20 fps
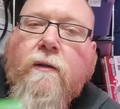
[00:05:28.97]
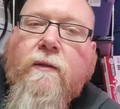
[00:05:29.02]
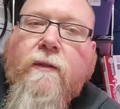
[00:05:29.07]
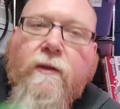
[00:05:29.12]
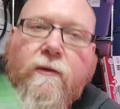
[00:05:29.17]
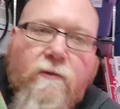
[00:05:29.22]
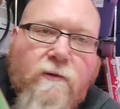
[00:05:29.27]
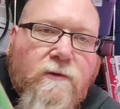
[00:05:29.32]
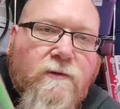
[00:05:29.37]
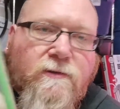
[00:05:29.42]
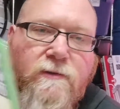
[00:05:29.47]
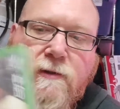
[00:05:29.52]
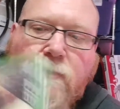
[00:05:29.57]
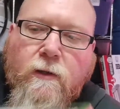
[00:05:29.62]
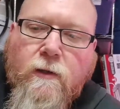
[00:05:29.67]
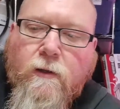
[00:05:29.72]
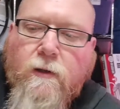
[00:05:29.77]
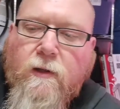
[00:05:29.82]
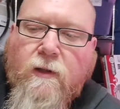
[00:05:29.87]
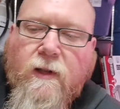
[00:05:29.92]
There was,
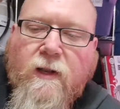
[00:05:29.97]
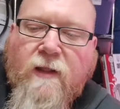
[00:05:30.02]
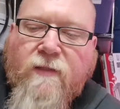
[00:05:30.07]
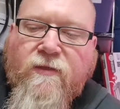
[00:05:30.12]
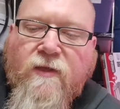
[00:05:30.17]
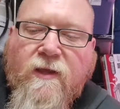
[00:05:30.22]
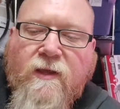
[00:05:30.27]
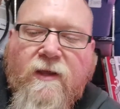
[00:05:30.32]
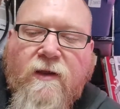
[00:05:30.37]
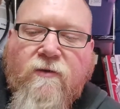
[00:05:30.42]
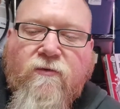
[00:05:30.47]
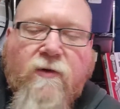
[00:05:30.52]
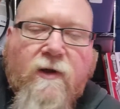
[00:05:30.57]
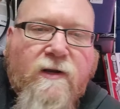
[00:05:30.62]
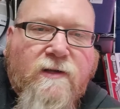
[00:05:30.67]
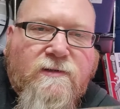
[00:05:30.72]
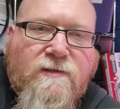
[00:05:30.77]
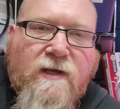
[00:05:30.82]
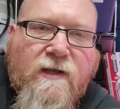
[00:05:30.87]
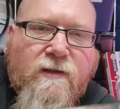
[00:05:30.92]
and I think he tried
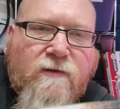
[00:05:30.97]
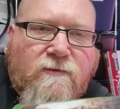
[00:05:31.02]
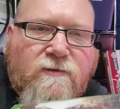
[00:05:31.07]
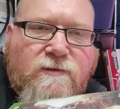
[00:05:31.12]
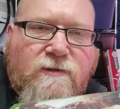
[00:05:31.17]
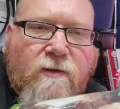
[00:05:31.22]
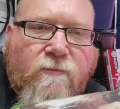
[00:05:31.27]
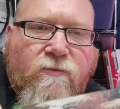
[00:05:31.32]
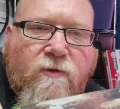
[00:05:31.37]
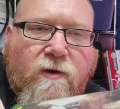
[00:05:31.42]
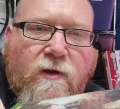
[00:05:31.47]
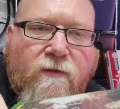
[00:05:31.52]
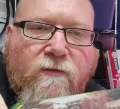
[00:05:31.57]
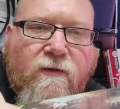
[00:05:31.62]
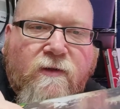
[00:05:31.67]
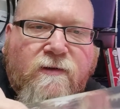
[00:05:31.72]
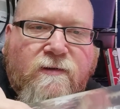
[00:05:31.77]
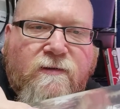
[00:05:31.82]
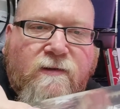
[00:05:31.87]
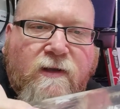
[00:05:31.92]
to say there was something on
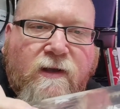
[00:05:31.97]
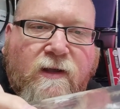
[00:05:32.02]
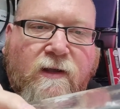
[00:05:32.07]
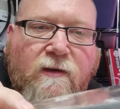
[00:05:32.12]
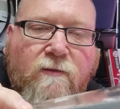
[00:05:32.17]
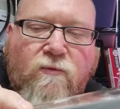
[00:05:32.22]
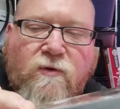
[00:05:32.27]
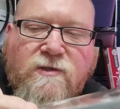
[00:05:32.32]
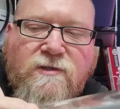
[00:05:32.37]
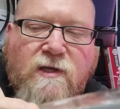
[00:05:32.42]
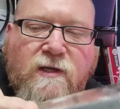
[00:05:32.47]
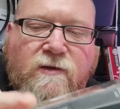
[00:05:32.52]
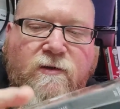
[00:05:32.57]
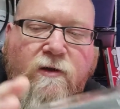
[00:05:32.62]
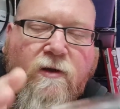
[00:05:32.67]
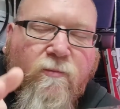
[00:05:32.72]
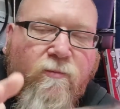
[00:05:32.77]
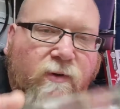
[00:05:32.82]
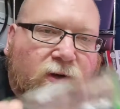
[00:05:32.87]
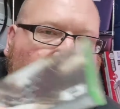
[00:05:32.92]
this end, which I
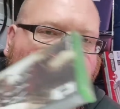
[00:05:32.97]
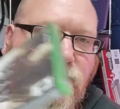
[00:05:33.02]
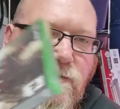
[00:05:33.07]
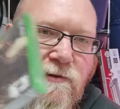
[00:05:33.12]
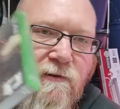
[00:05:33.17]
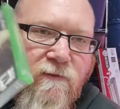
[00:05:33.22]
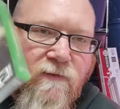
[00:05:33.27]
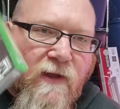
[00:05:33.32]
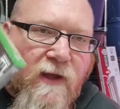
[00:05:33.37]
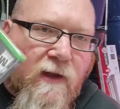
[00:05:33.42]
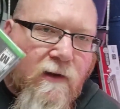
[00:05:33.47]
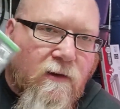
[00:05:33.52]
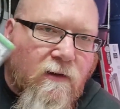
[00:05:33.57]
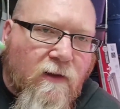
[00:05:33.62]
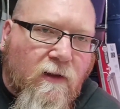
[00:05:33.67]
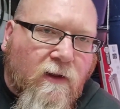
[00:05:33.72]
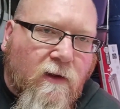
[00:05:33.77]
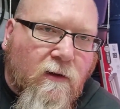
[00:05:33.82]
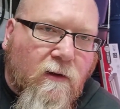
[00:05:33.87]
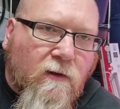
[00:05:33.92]
took a picture of that in
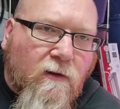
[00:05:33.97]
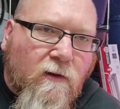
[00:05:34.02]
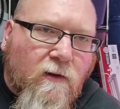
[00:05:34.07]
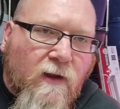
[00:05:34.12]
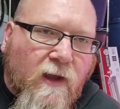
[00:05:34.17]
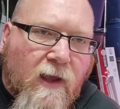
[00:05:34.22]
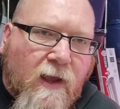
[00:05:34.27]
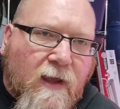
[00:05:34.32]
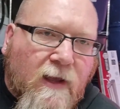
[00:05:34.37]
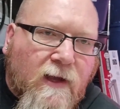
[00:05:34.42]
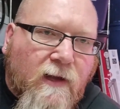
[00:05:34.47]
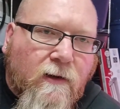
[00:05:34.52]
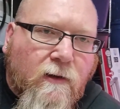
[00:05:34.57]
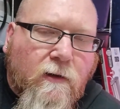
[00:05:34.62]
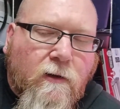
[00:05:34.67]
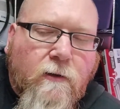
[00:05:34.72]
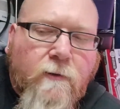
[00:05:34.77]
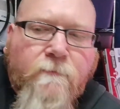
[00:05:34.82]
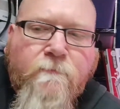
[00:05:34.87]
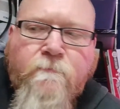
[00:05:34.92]
the
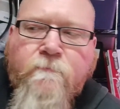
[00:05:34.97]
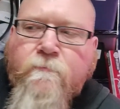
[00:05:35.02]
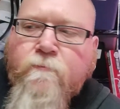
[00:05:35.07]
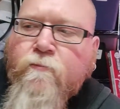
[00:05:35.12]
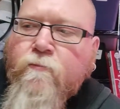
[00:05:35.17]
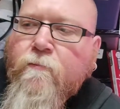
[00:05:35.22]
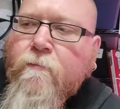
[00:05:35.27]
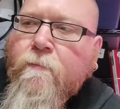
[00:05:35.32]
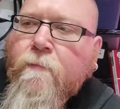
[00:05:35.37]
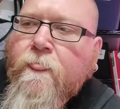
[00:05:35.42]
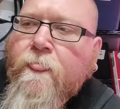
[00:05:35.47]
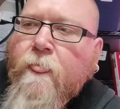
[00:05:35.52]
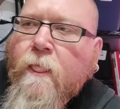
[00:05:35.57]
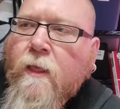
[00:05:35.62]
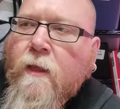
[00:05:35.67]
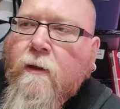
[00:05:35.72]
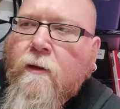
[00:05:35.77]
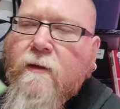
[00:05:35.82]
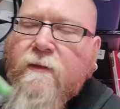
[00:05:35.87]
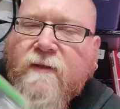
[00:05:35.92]
ad.
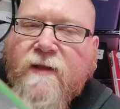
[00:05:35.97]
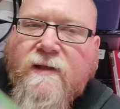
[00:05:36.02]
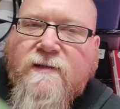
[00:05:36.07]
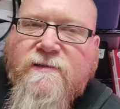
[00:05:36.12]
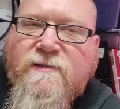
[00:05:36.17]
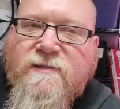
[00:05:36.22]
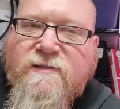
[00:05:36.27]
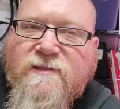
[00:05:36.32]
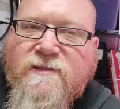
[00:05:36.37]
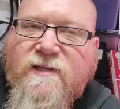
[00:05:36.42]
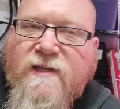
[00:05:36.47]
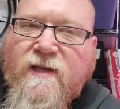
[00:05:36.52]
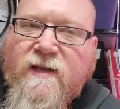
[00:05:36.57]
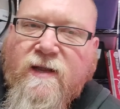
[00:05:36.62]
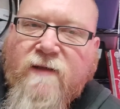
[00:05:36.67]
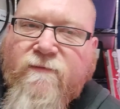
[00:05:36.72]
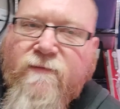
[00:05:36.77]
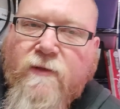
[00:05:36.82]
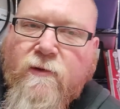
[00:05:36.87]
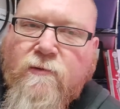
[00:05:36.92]
And that's just it.
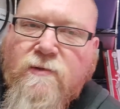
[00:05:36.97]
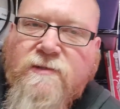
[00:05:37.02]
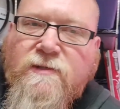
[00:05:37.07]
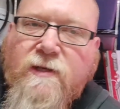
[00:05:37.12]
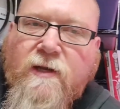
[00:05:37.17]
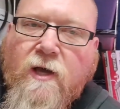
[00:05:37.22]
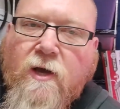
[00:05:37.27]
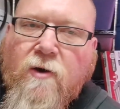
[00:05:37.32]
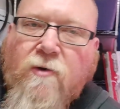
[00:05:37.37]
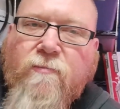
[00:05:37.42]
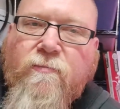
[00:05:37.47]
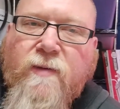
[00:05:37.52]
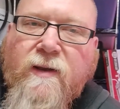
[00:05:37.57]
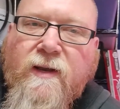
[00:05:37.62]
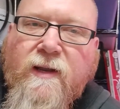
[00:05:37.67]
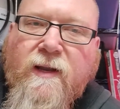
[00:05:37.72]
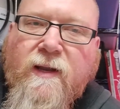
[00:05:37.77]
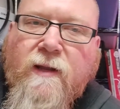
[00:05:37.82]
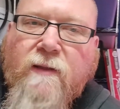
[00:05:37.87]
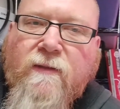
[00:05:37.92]
If there was an
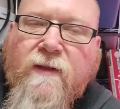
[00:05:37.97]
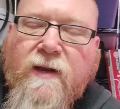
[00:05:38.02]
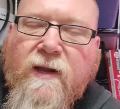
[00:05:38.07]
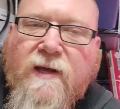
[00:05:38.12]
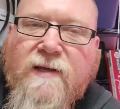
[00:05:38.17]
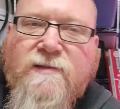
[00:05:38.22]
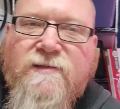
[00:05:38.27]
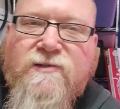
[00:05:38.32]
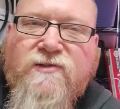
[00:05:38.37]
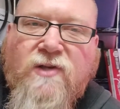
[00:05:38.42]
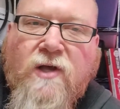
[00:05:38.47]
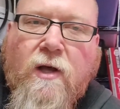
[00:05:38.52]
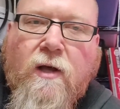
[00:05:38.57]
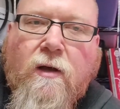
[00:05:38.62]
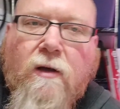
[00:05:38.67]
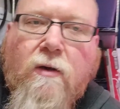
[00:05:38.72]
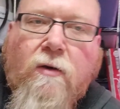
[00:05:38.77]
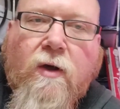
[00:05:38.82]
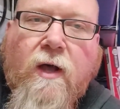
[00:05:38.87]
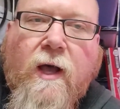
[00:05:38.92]
opening that I
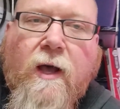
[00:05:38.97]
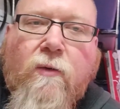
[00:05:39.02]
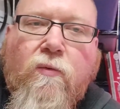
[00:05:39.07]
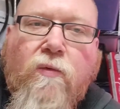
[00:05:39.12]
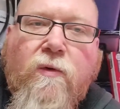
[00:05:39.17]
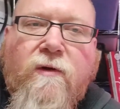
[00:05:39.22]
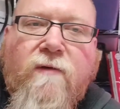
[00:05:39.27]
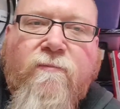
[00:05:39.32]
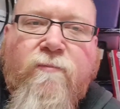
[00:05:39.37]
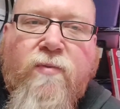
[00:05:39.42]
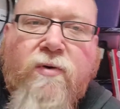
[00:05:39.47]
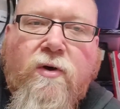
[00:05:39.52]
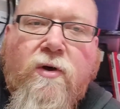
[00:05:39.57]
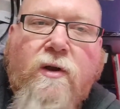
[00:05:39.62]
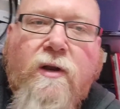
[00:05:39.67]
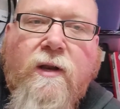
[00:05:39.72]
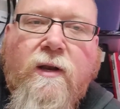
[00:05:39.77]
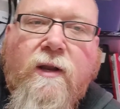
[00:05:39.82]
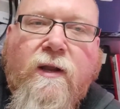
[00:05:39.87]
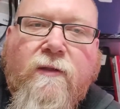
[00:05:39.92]
saw, I would have put
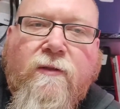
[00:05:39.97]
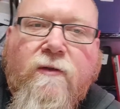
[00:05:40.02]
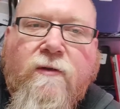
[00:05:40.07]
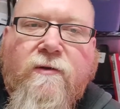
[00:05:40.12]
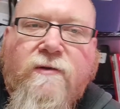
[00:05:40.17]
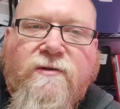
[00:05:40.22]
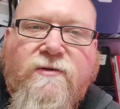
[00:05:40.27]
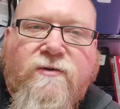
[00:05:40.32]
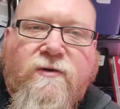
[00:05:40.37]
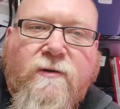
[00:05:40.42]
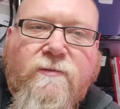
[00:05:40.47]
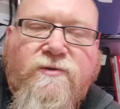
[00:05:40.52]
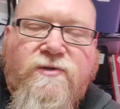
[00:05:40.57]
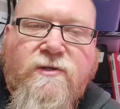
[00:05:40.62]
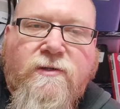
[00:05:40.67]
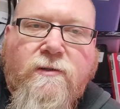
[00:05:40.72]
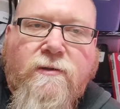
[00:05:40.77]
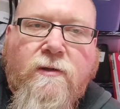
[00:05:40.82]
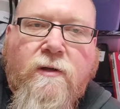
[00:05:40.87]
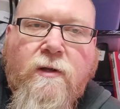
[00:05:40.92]
it in the description.